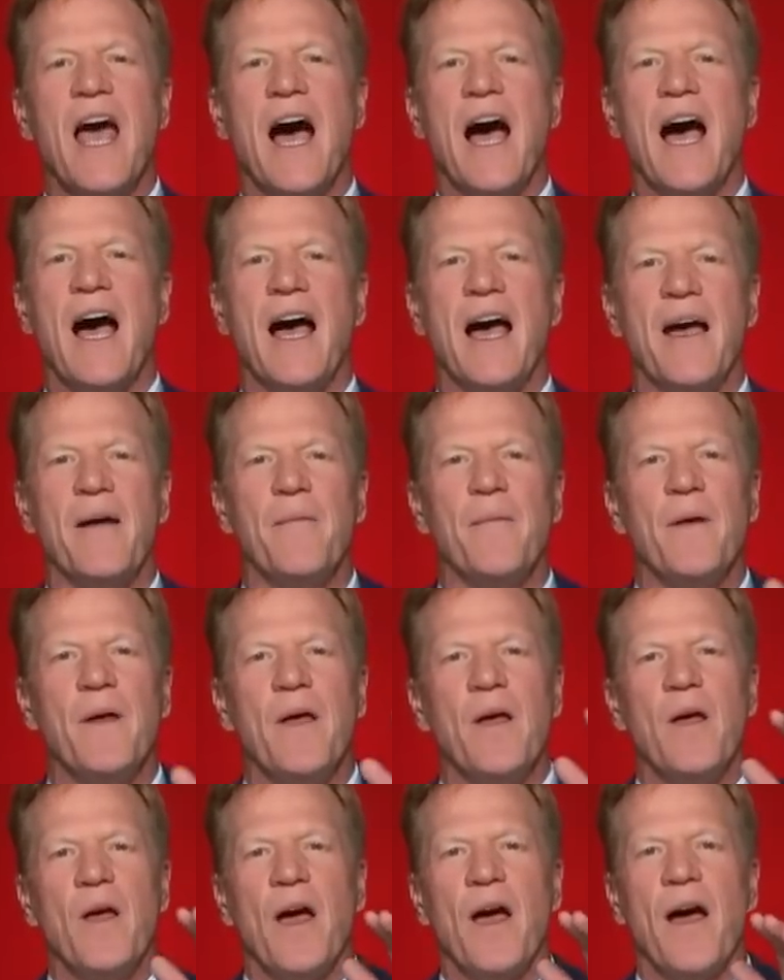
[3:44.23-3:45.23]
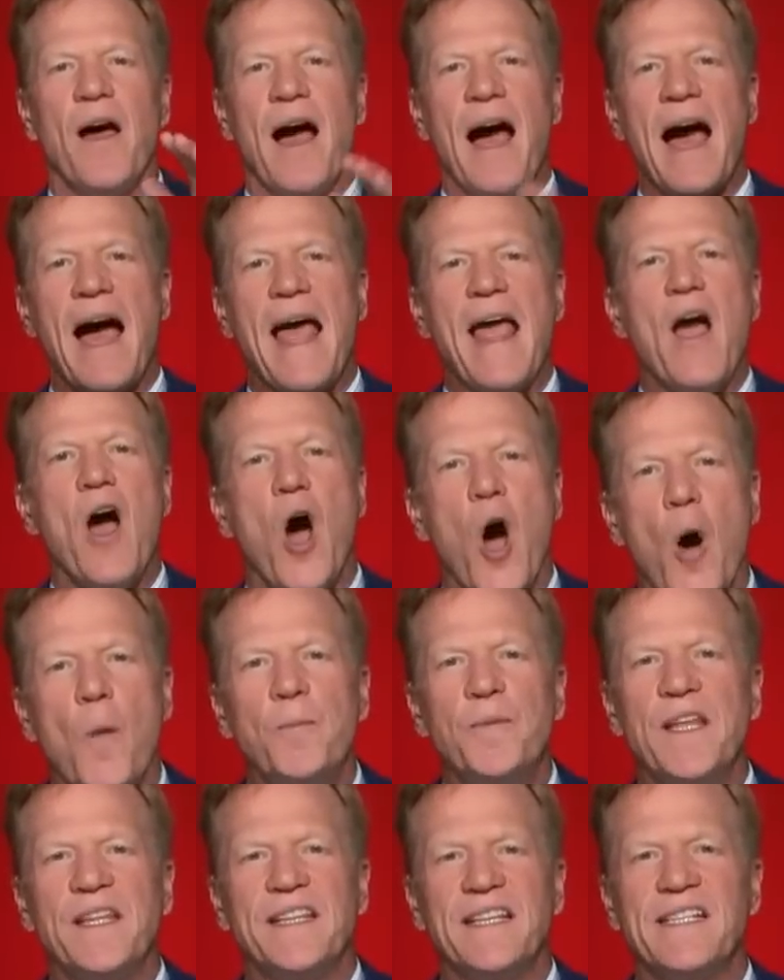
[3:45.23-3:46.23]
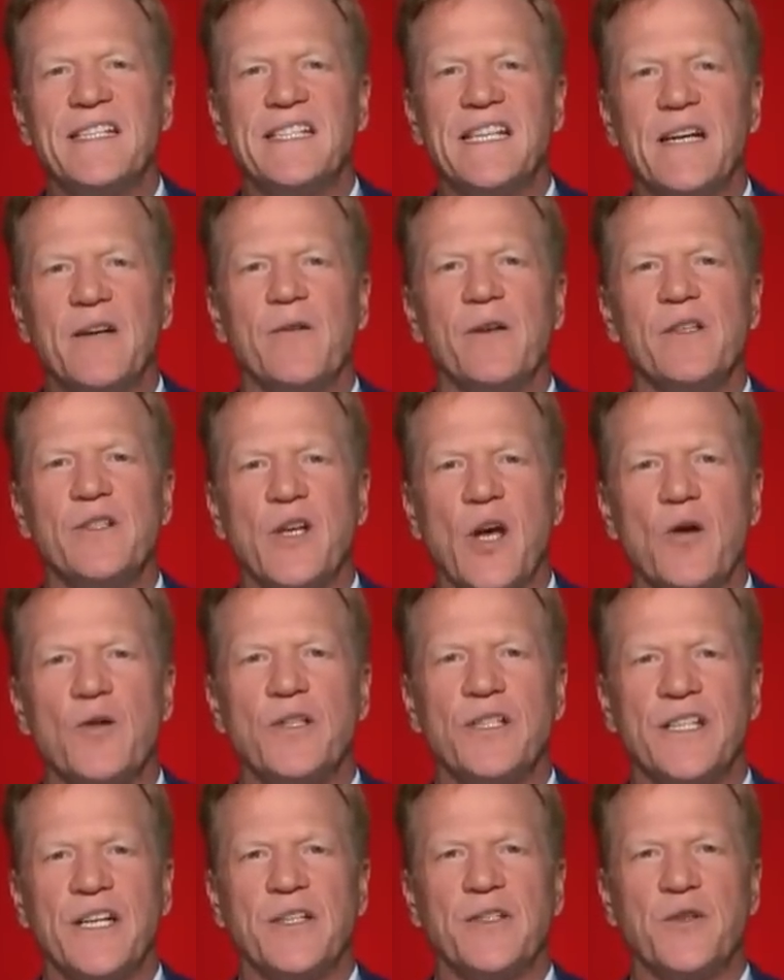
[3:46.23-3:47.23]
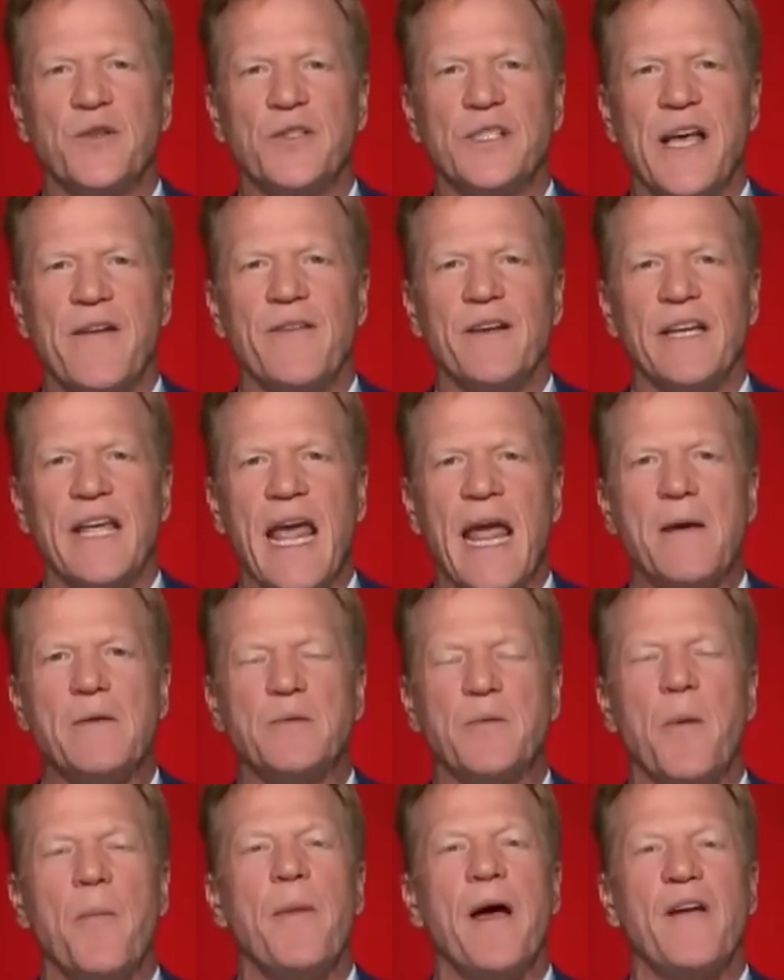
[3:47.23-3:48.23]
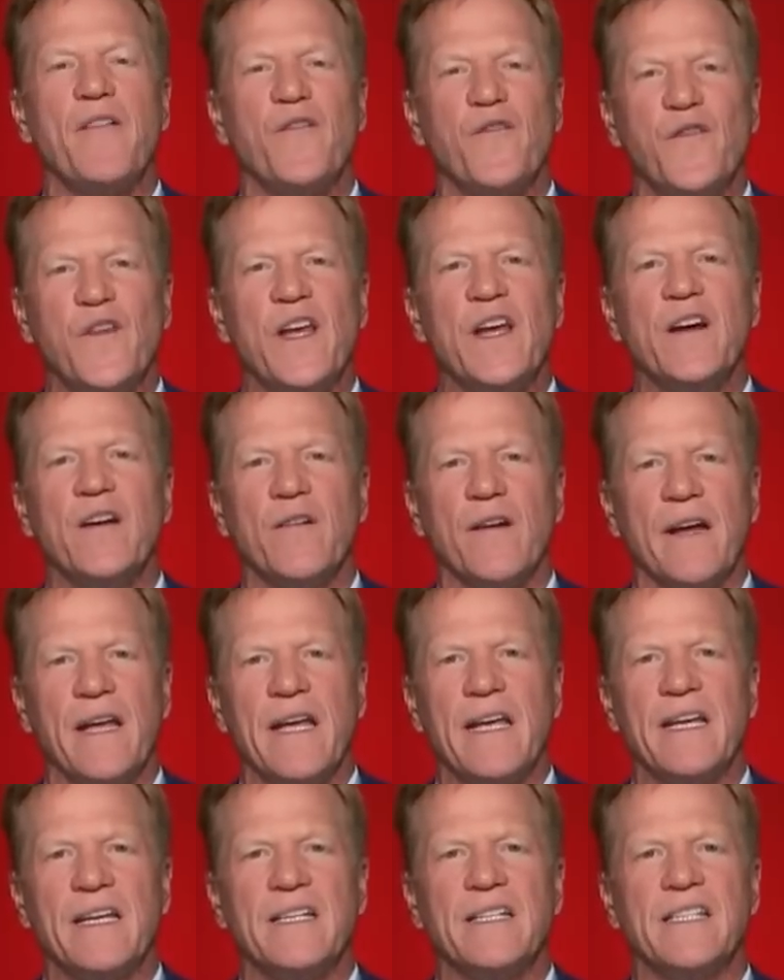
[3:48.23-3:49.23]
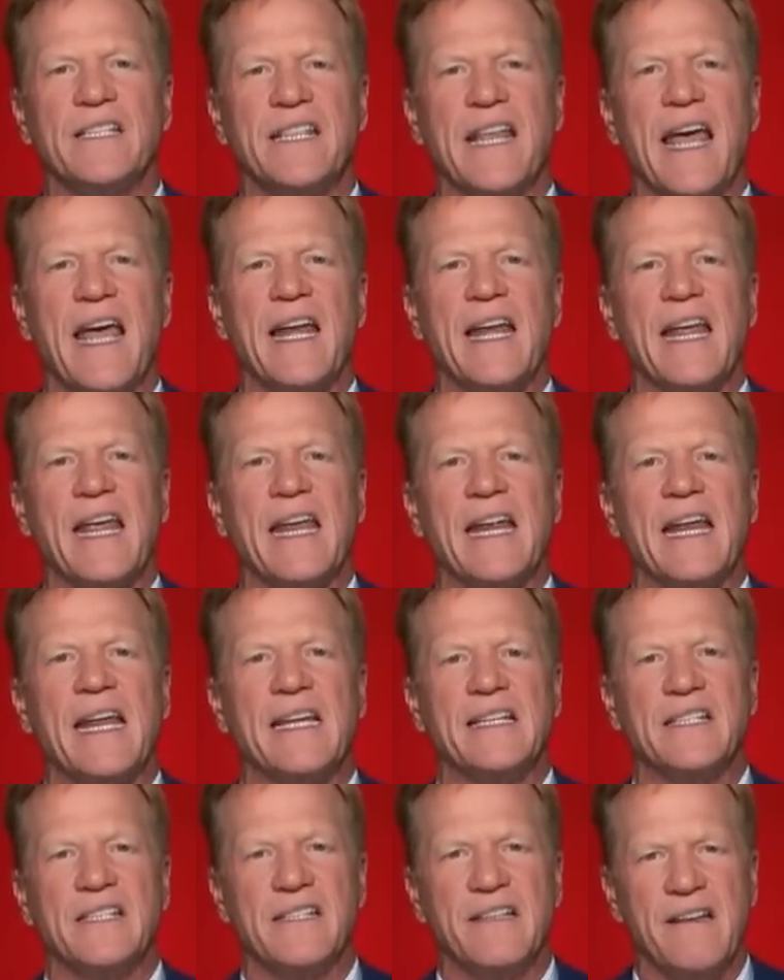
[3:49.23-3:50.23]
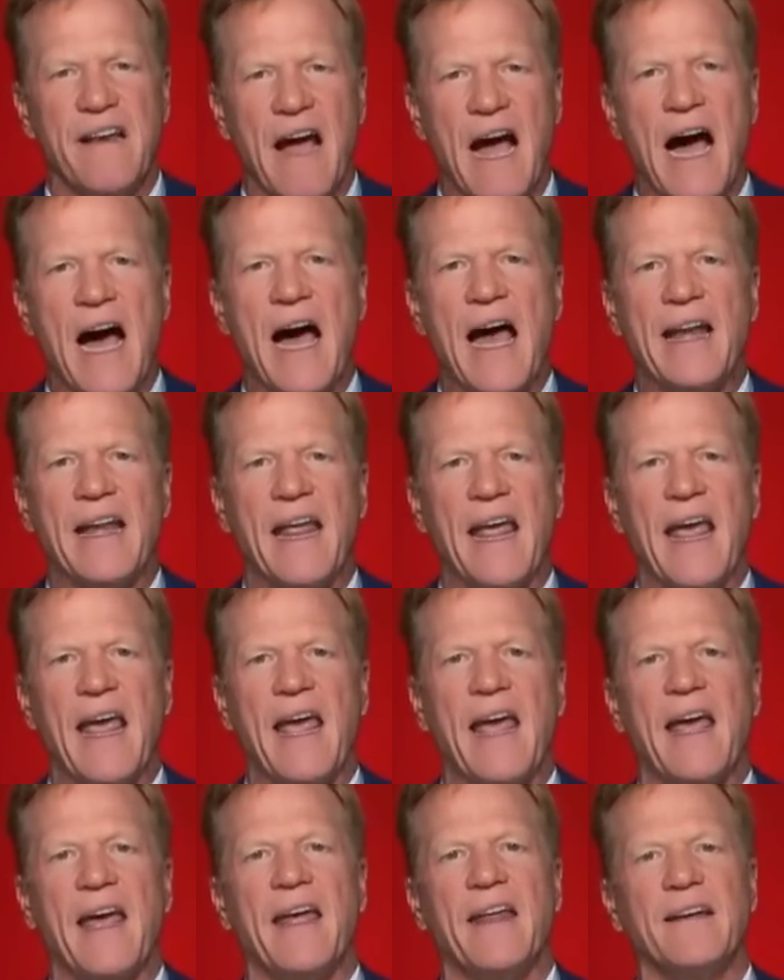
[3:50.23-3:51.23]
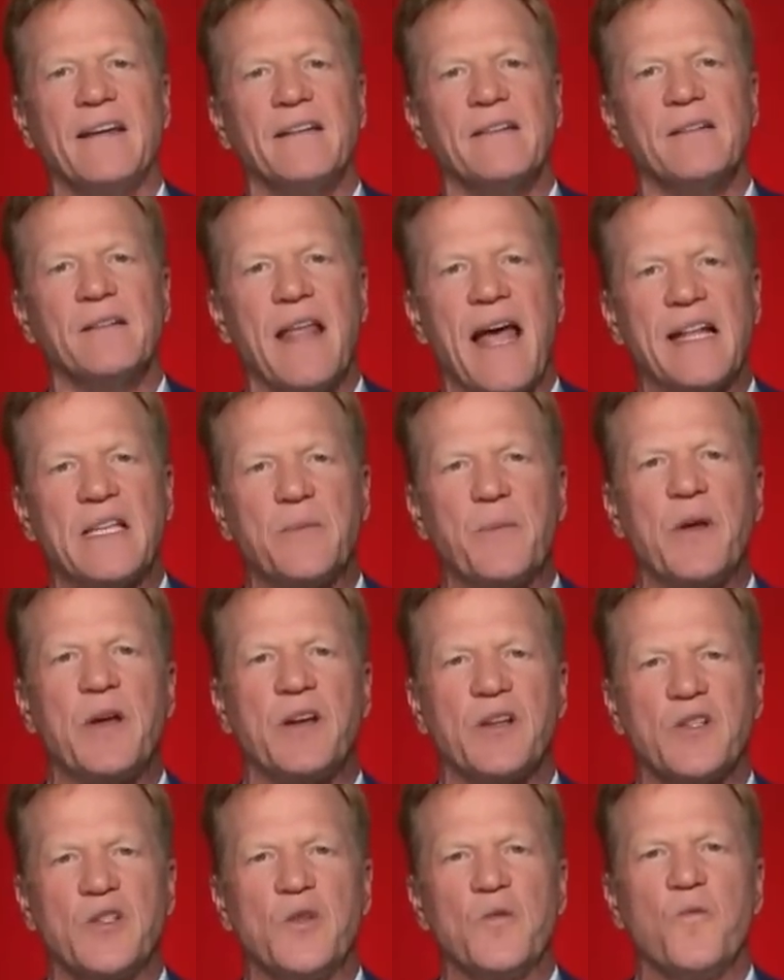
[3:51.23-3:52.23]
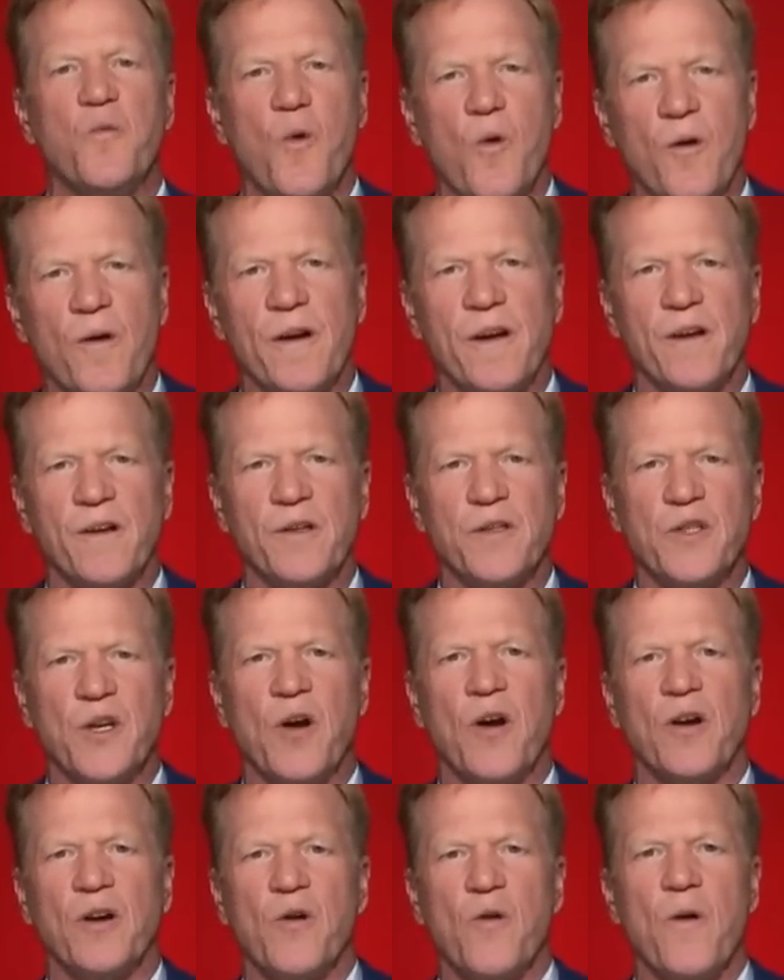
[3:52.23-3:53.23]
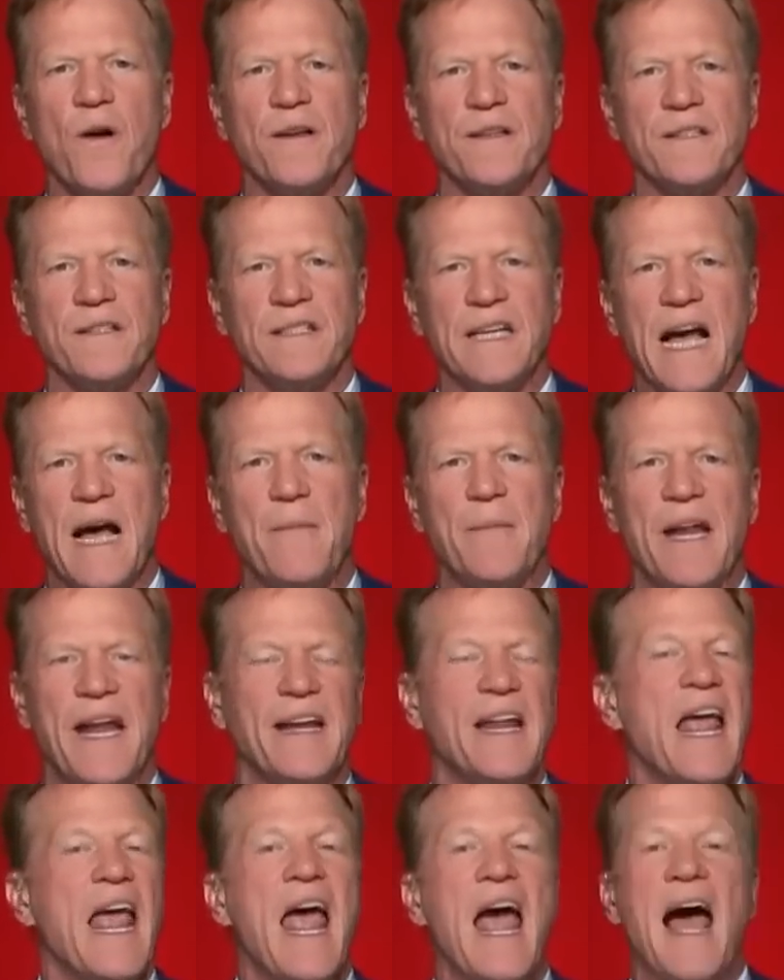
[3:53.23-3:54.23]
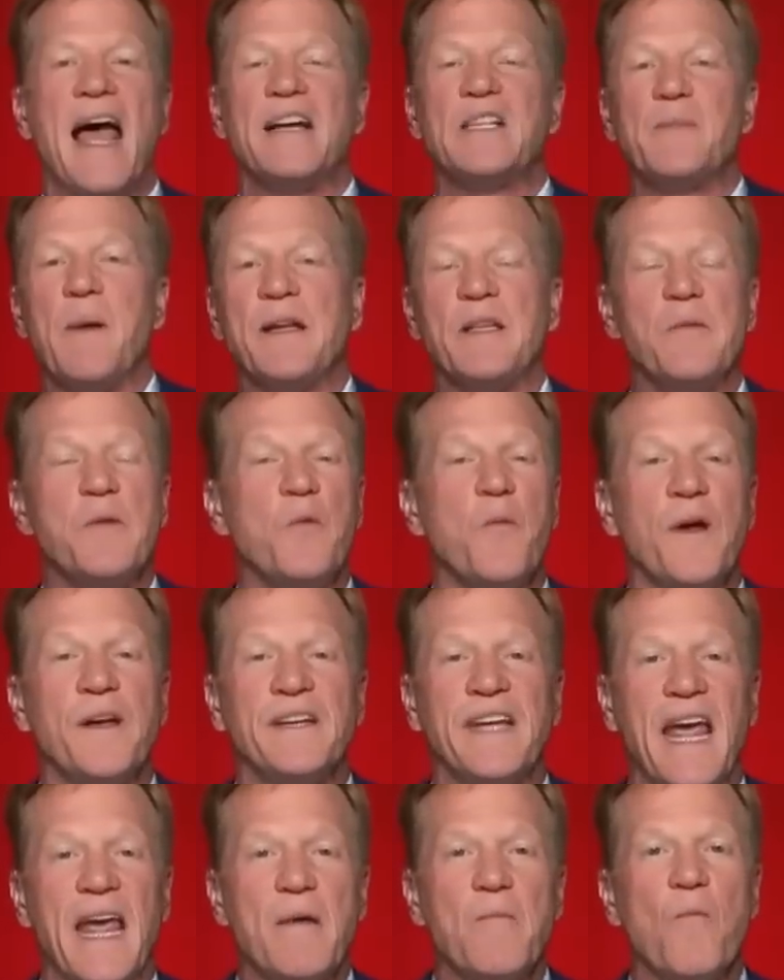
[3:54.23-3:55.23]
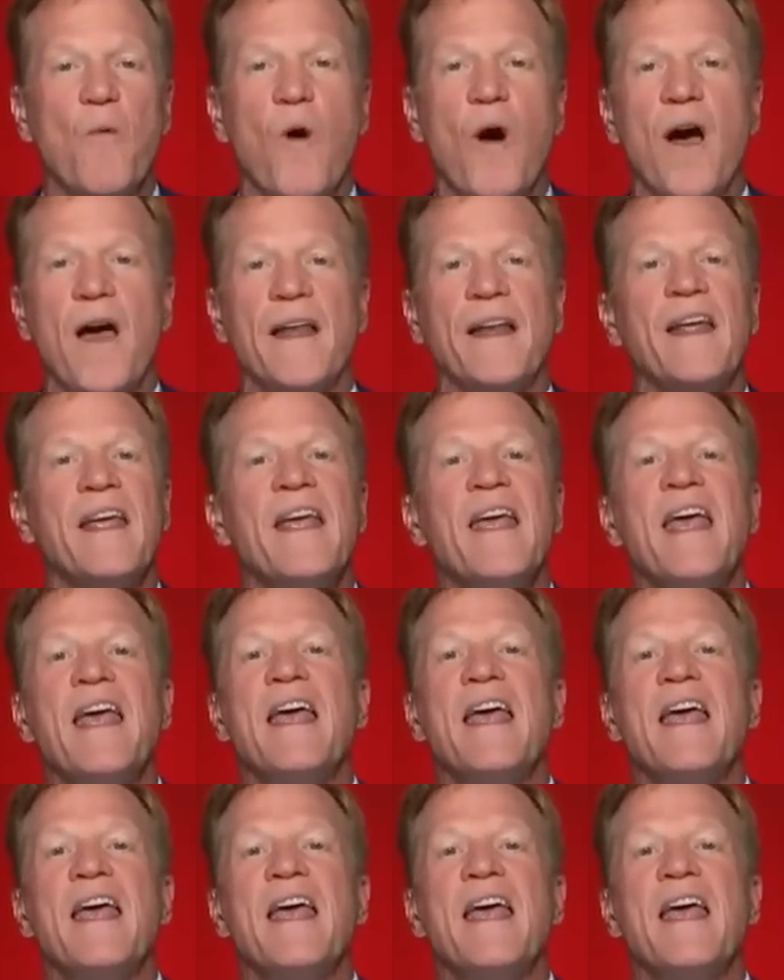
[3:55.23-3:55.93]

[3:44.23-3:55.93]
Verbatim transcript: Uh, I hope that this series goes six or seven games, but my fear is that it is not. And that's because the Warriors are going to dominate. I expect them to win game one.